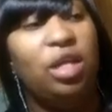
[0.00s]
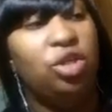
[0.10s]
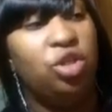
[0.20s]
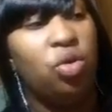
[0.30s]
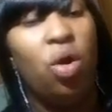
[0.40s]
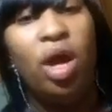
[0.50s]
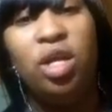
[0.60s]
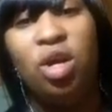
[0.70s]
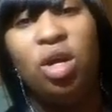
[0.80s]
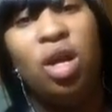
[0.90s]
I
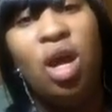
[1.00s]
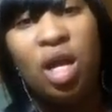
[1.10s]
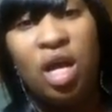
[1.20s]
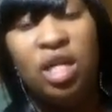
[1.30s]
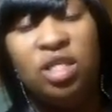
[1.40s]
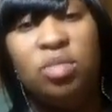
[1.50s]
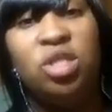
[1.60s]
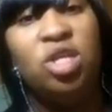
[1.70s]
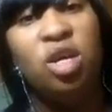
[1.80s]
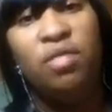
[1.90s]
enjoy your
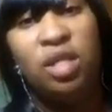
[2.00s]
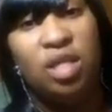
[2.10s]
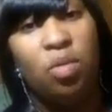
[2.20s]
customer service.